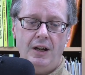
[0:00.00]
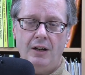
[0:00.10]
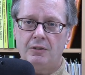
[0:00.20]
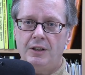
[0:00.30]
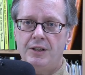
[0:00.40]

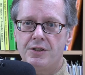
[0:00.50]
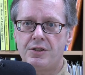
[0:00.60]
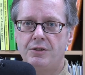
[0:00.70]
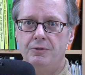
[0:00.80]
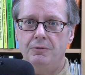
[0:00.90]
airlines
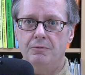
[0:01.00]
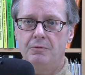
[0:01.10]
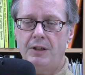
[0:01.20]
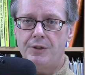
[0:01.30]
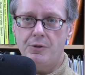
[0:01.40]
to
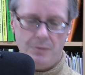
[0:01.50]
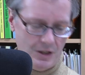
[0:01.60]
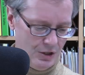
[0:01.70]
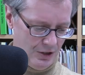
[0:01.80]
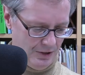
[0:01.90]
classroom
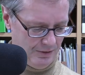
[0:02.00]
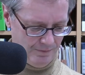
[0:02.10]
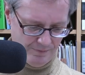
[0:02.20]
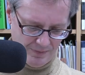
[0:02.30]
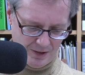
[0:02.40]
teaching
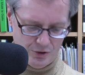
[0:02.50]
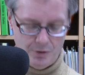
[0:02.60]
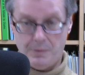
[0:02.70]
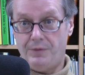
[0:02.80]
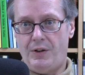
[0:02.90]
to
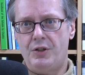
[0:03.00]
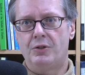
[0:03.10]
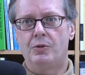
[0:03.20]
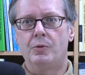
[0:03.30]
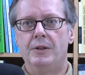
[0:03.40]

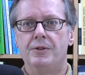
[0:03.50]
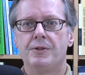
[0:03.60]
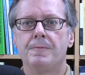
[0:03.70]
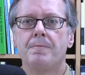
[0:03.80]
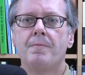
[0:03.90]
professional careers.